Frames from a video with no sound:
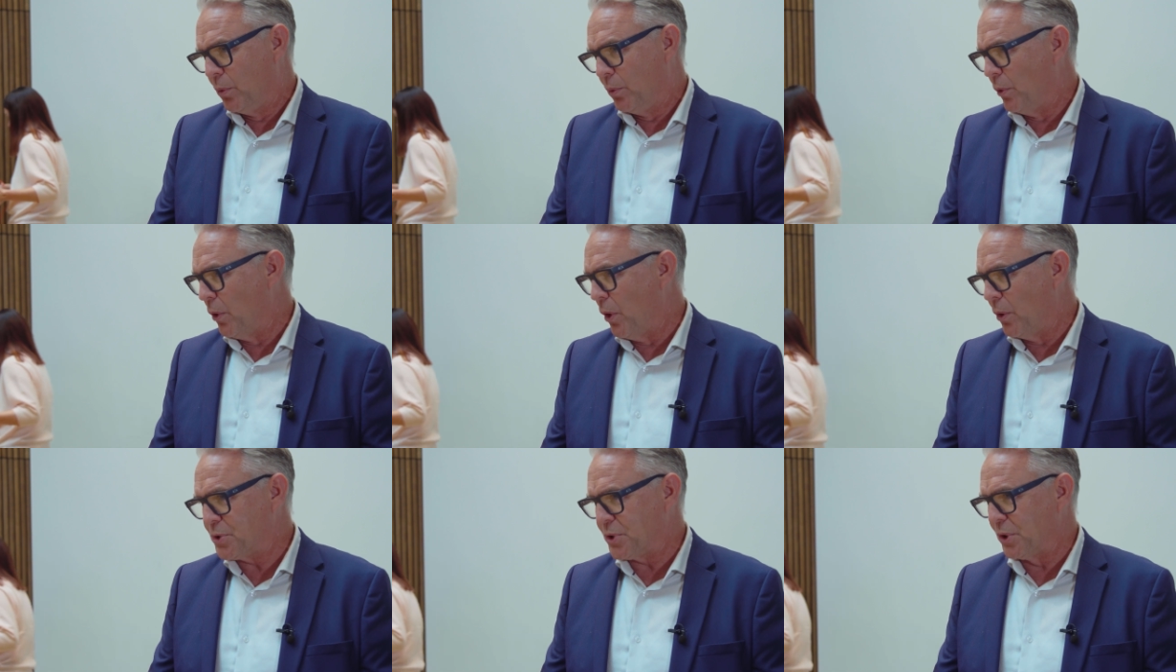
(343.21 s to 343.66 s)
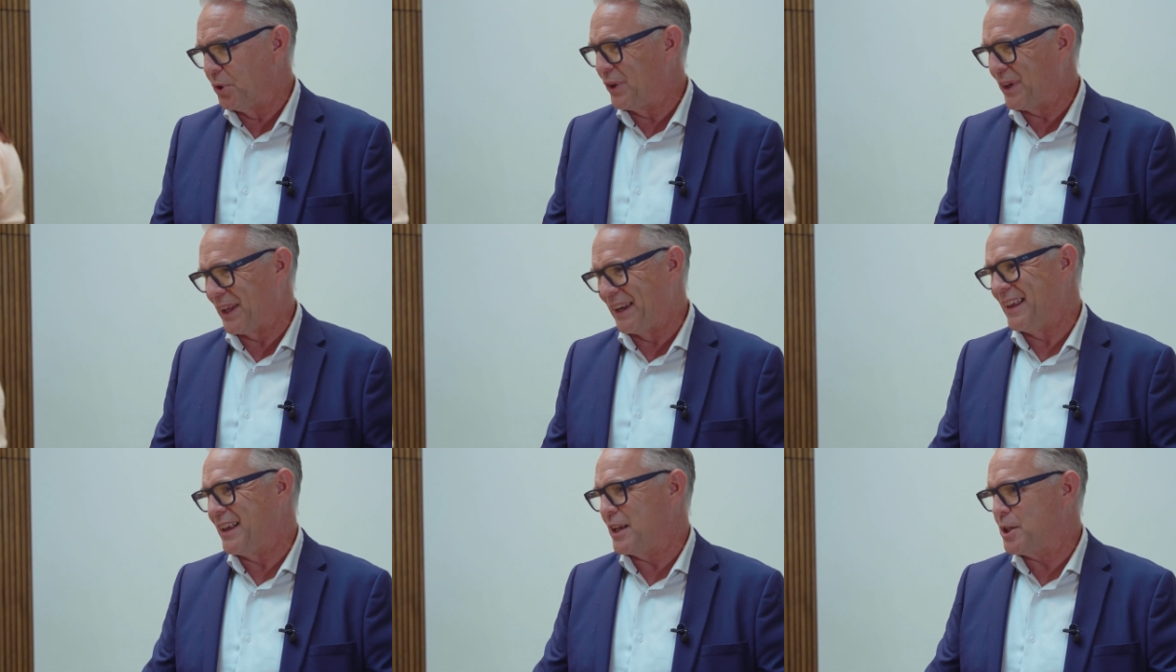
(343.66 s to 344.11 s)
We're also
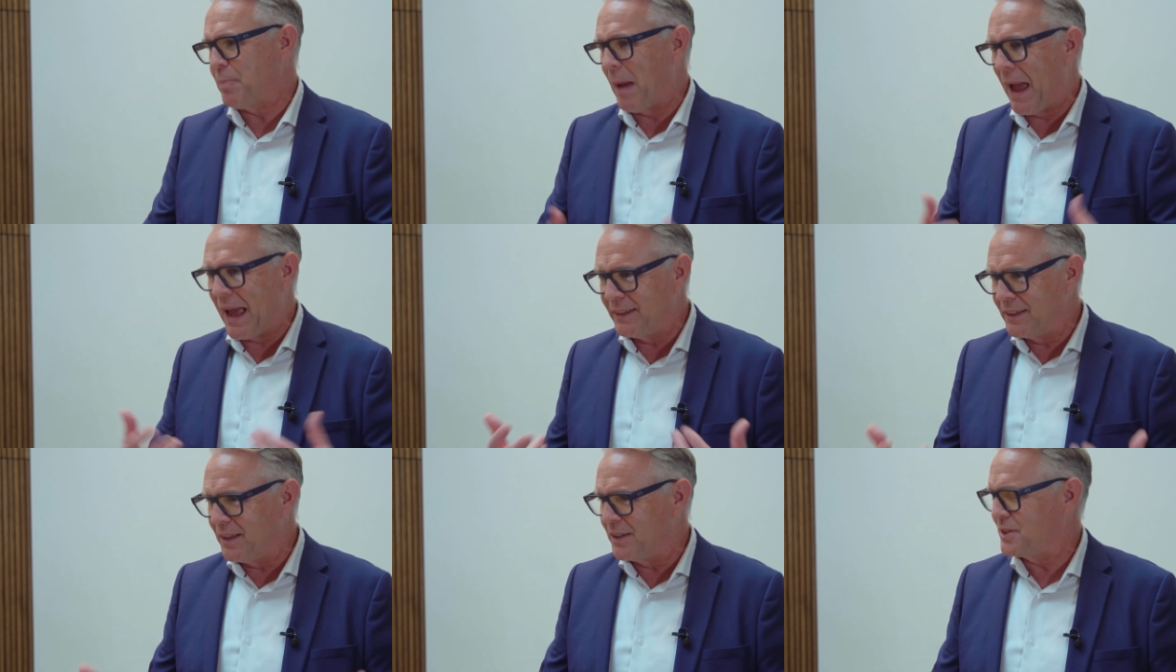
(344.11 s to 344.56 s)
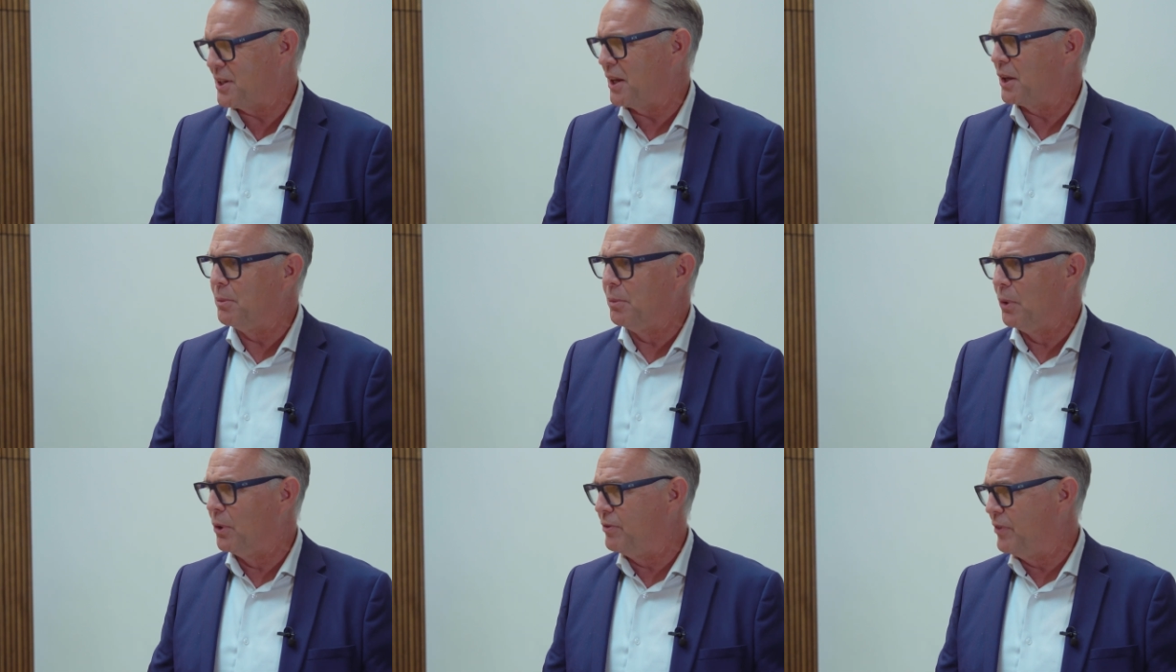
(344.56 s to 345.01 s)
looking at expanding
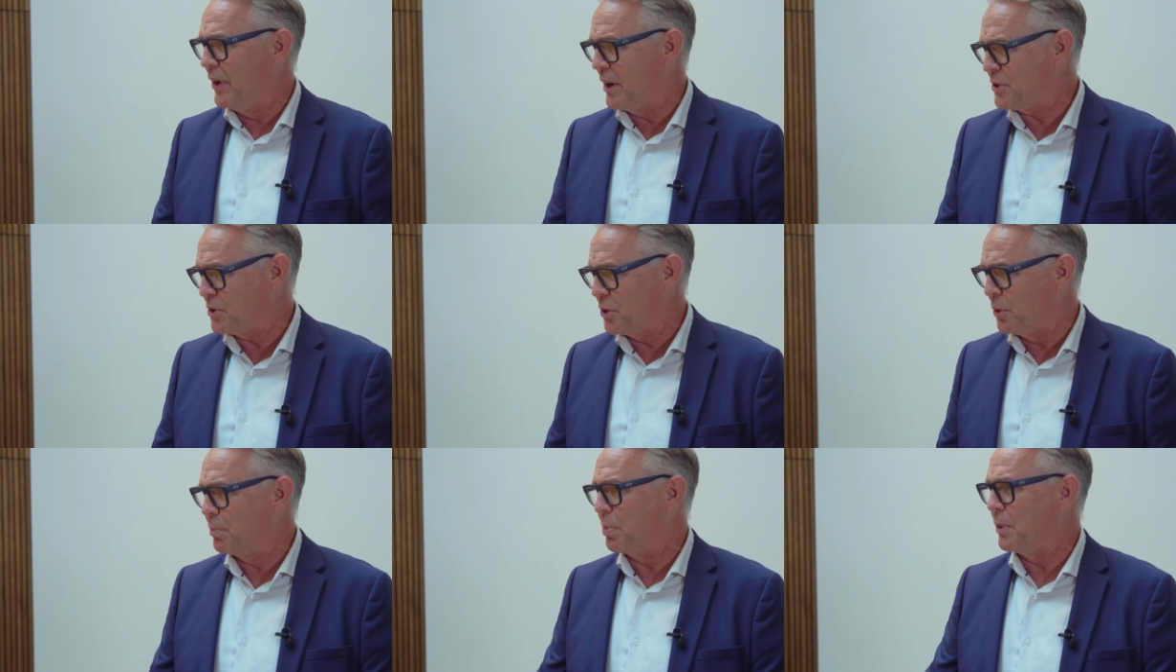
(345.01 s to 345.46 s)
single mode VCSEL